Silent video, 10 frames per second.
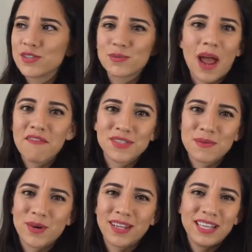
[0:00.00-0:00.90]
Just drive
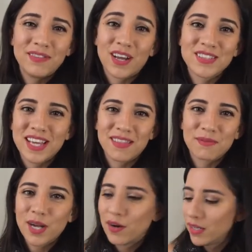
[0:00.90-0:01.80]
somewhere and leave it outside
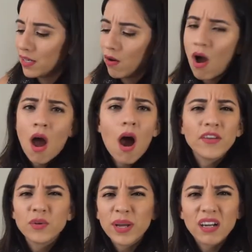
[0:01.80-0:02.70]
the road, you know,
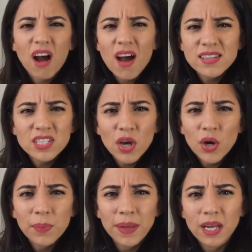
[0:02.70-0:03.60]
on your way to
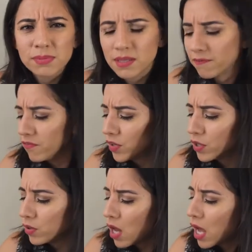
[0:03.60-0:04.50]
Costco to pick up some
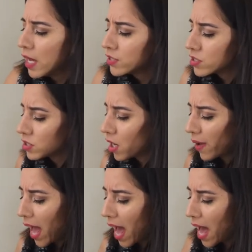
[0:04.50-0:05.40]
food. Just
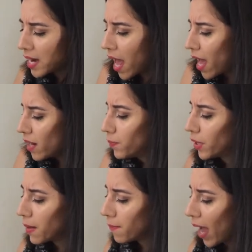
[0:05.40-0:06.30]
go ahead
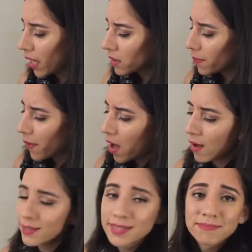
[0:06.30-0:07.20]
and put him back in the
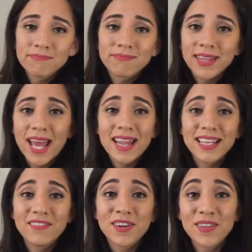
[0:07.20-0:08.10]
box
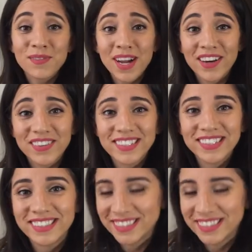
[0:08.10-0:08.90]
and leave it on the road.